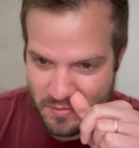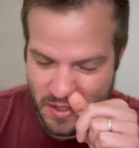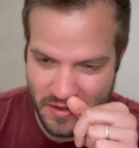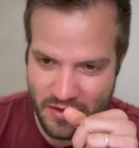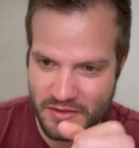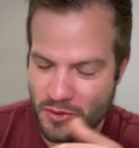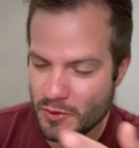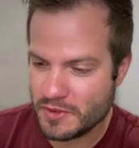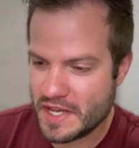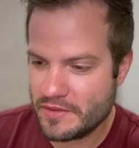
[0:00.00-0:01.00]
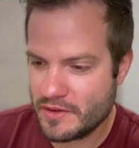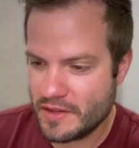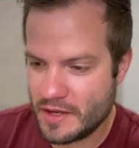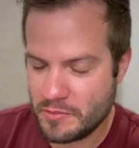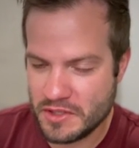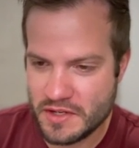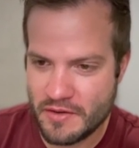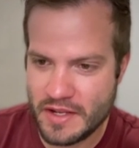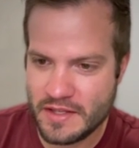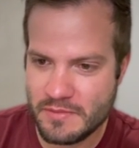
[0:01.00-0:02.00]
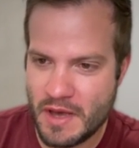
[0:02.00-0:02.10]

But there are tools out there that help you generate these